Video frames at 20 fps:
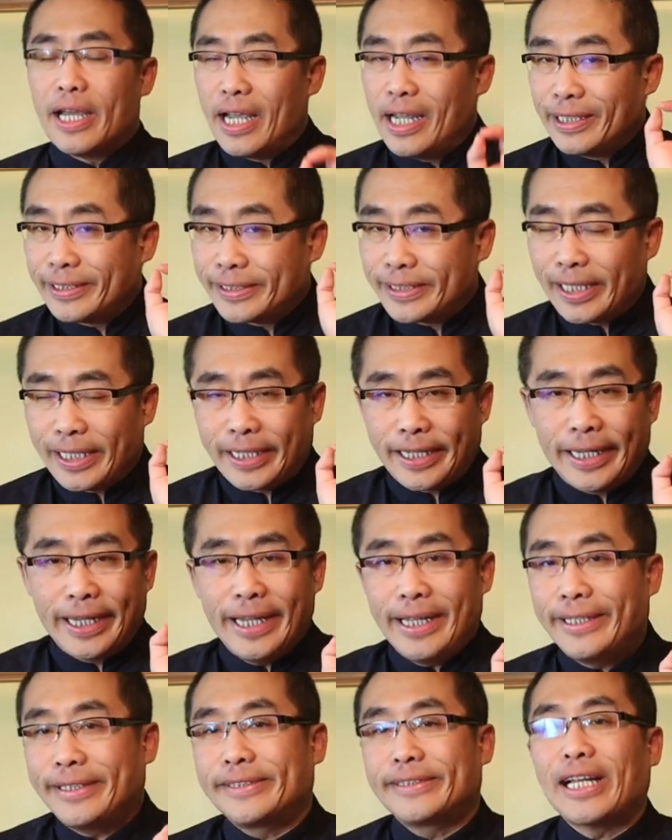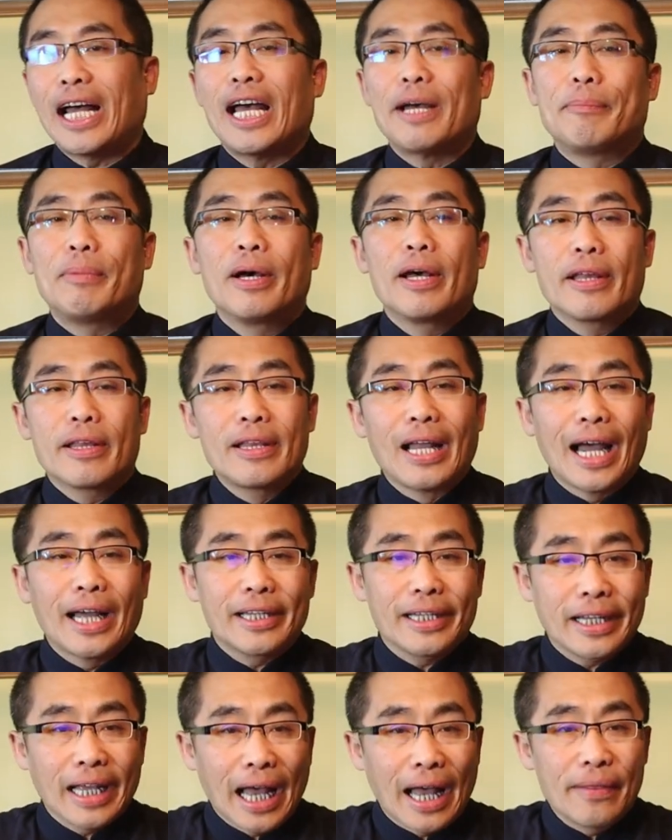is the key step
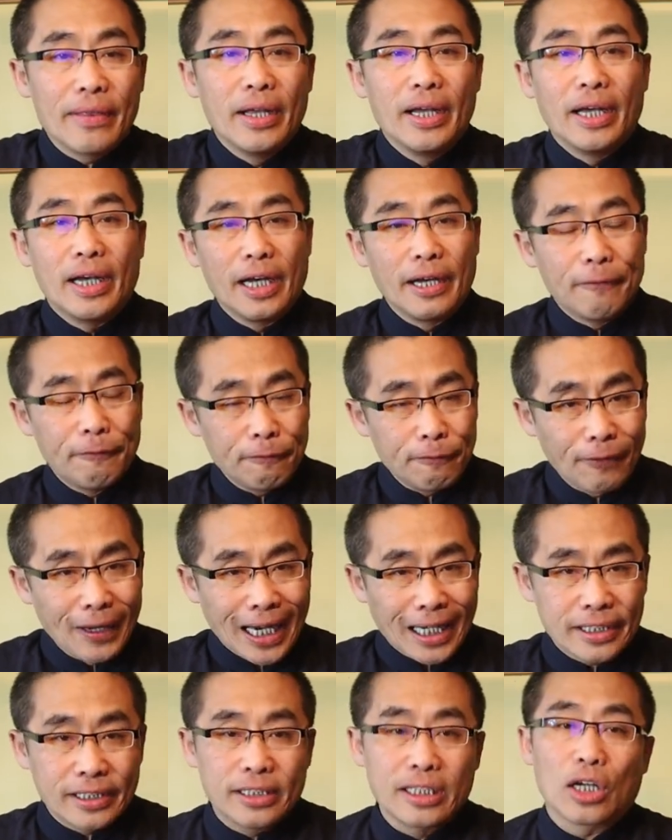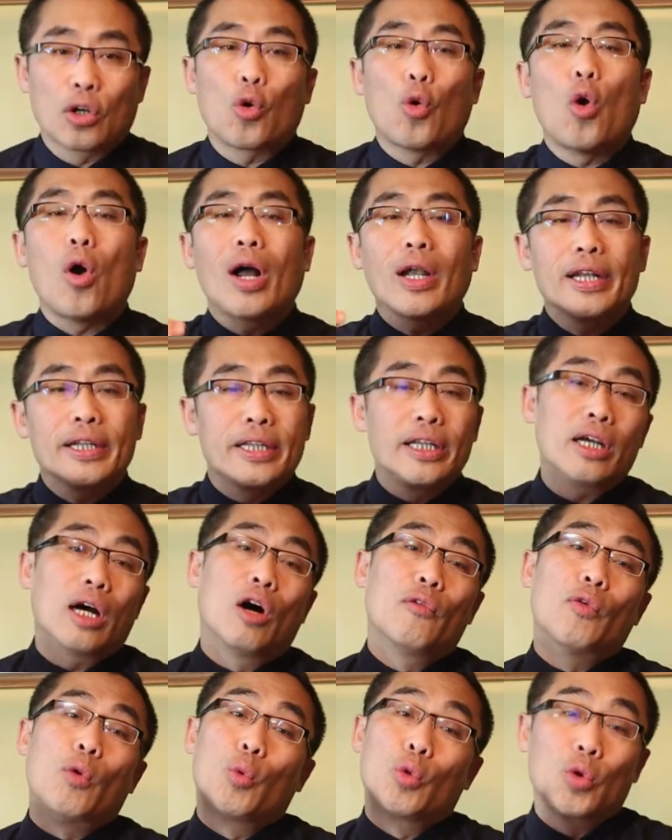that can affect the quality
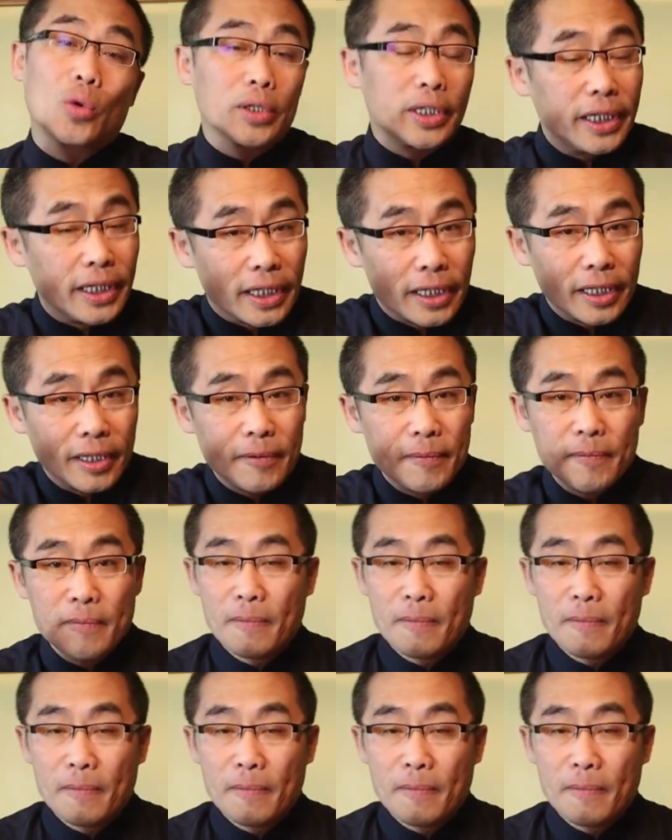of oolong tea.